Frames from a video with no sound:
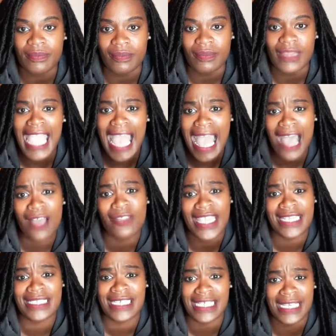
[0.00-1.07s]
how
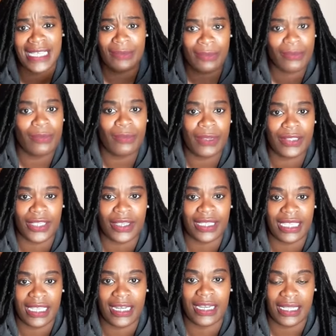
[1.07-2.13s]
they did with their
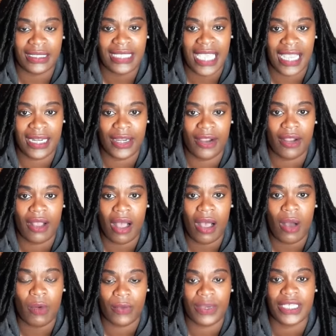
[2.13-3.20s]
attaining their
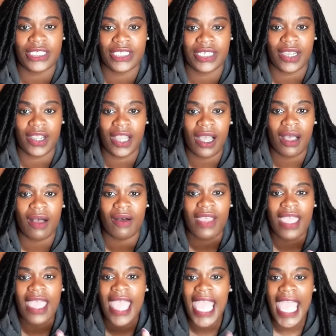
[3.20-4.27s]
goal, with reaching their goal.
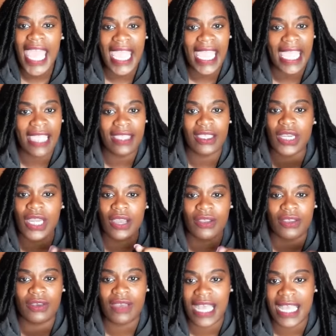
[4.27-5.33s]
Hey, you
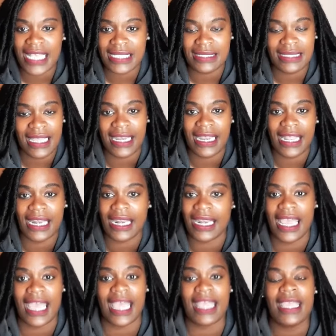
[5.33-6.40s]
guys,
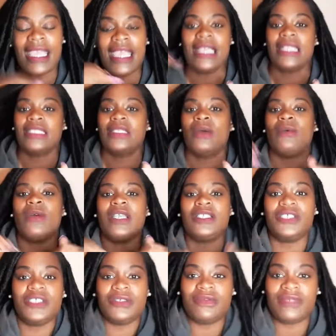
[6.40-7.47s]
da. So what
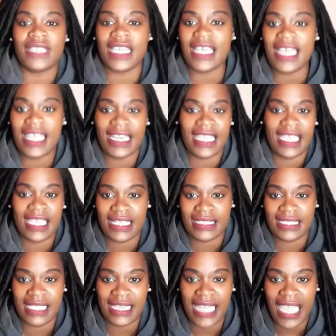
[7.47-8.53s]
you've done
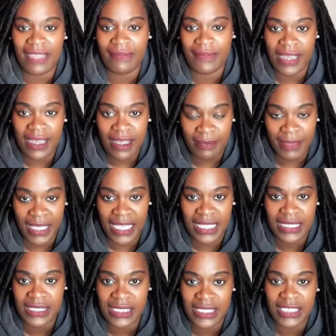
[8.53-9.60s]
is they've come
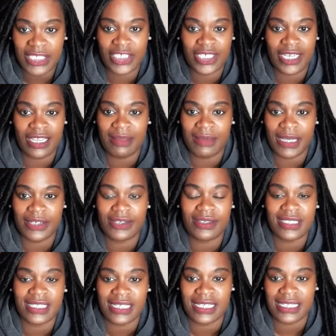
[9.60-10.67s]
into the gym,
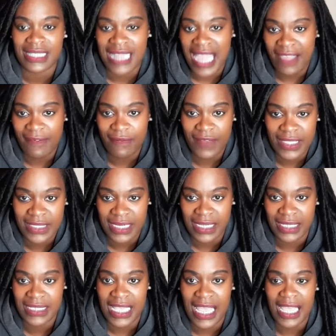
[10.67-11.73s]
understood it's not
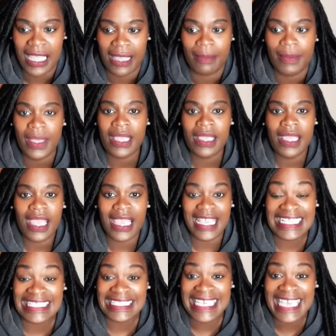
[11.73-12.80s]
visiting time.
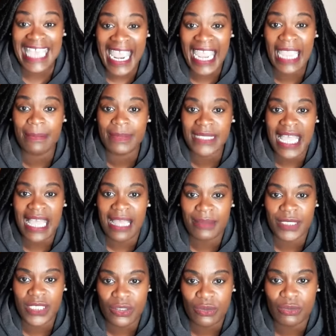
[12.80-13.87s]
It's game time
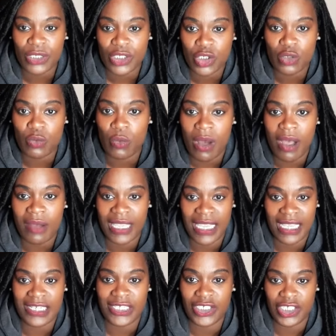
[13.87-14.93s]
as soon as you walk
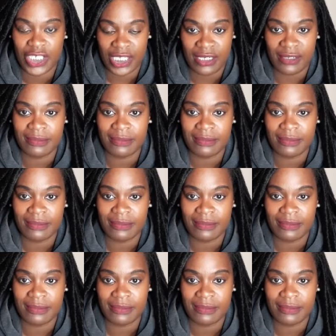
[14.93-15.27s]
in the gym,